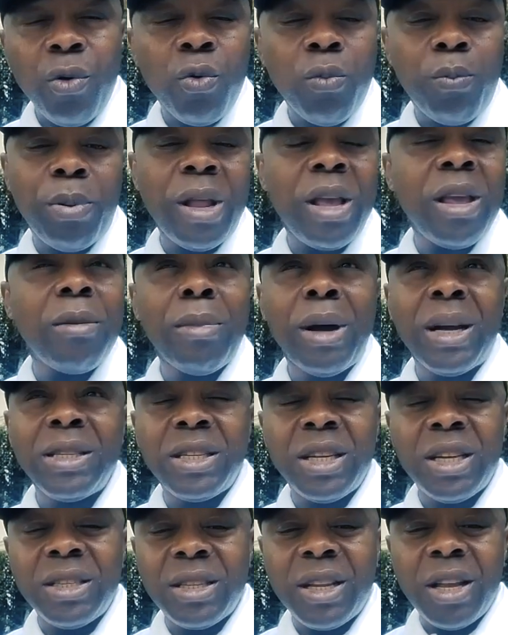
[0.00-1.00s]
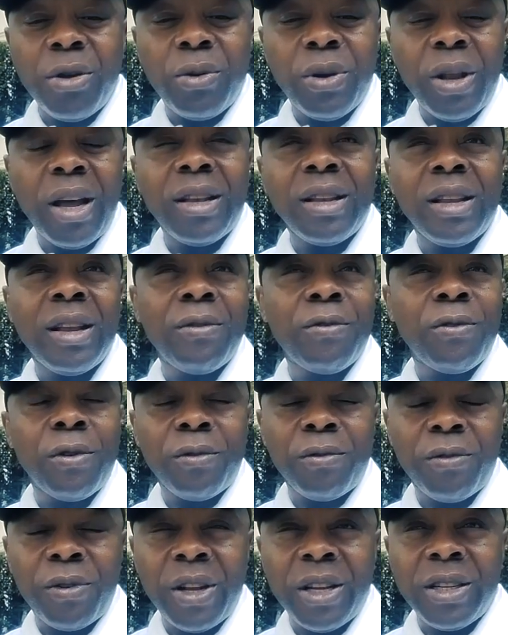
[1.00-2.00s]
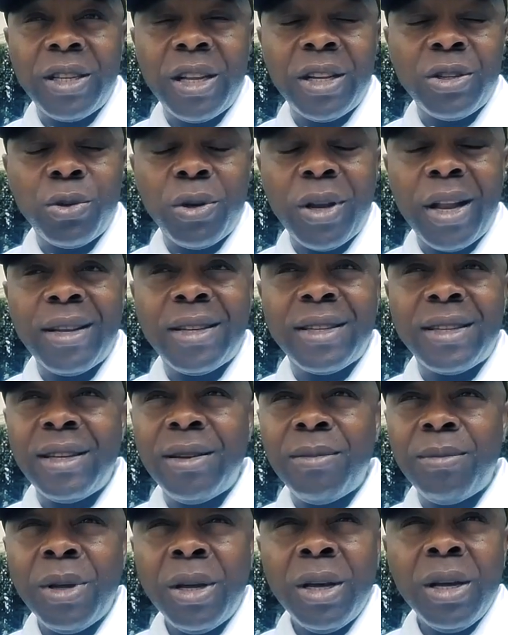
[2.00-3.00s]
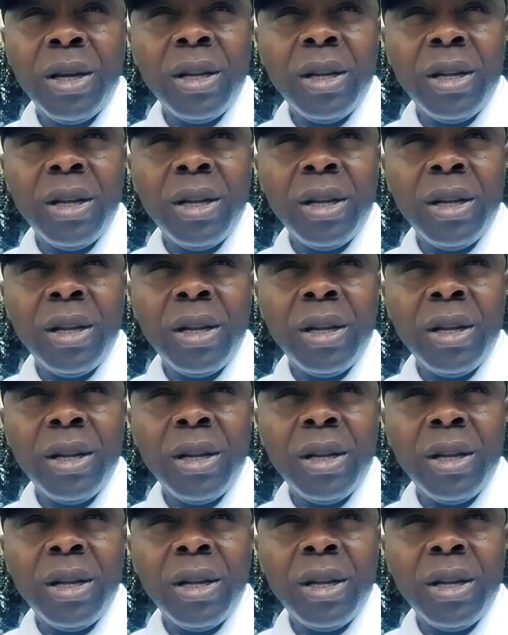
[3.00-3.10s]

who played in Manchester United for French national team.